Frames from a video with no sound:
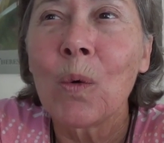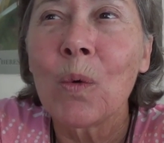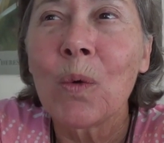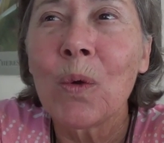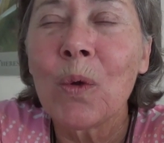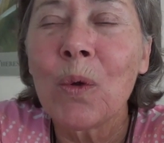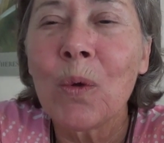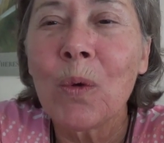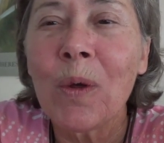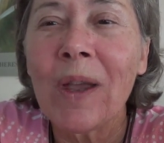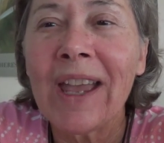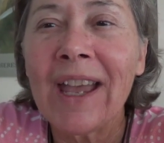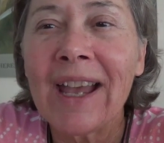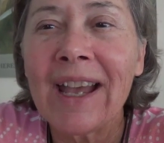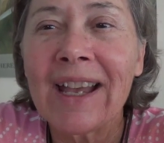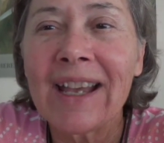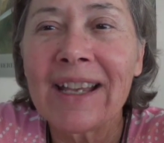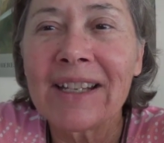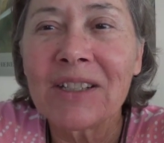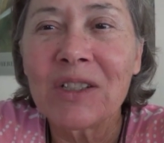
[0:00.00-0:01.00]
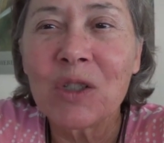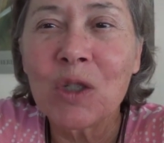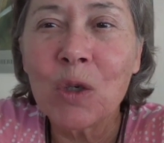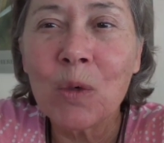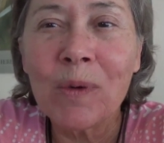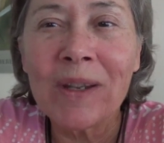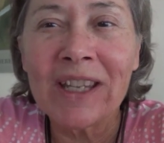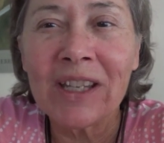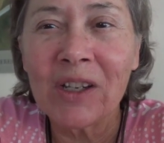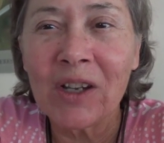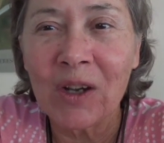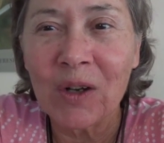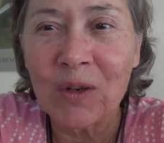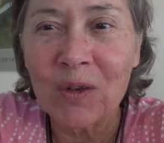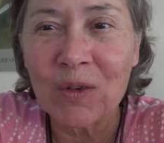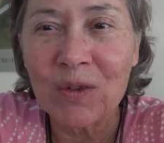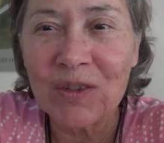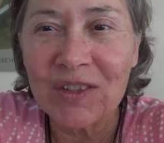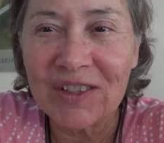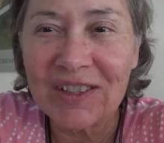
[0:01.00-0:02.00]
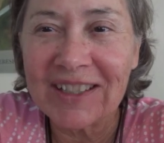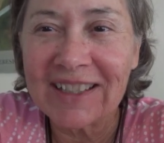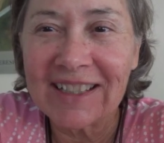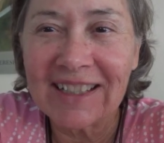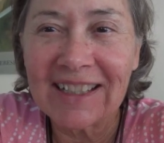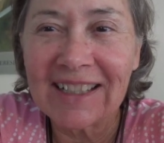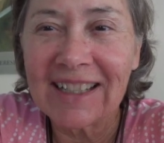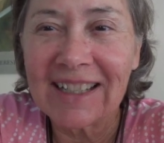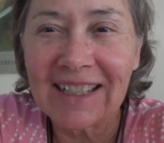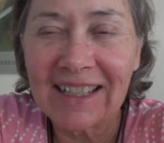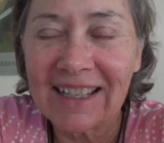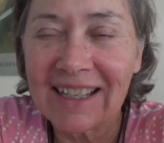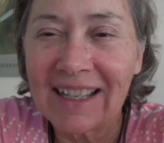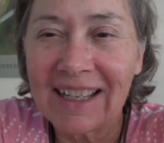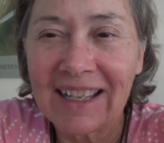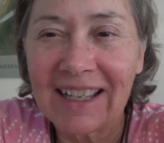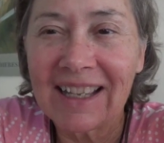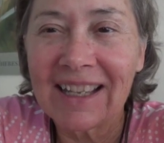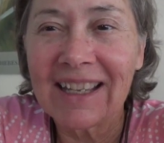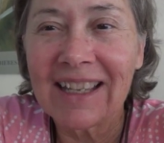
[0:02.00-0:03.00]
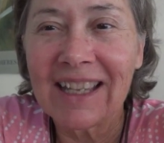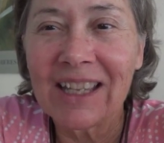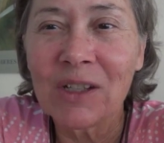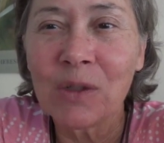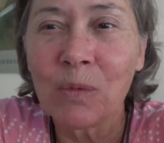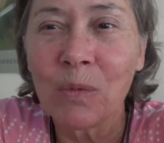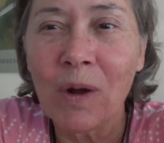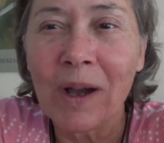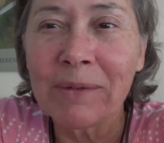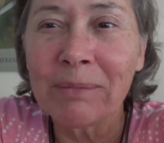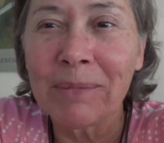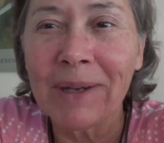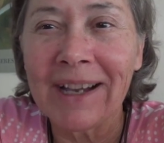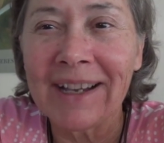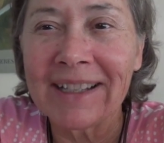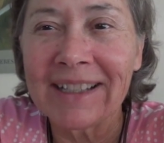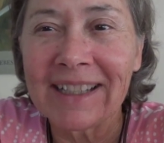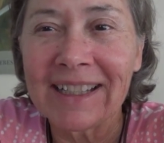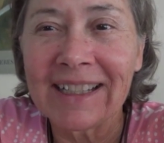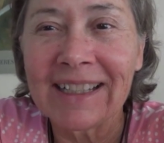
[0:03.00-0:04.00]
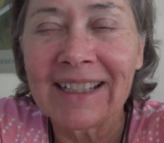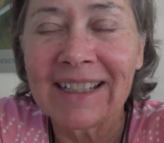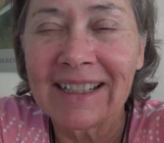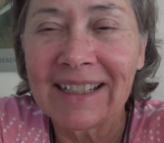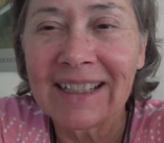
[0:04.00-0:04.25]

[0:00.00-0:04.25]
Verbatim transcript: you had two egos in one body.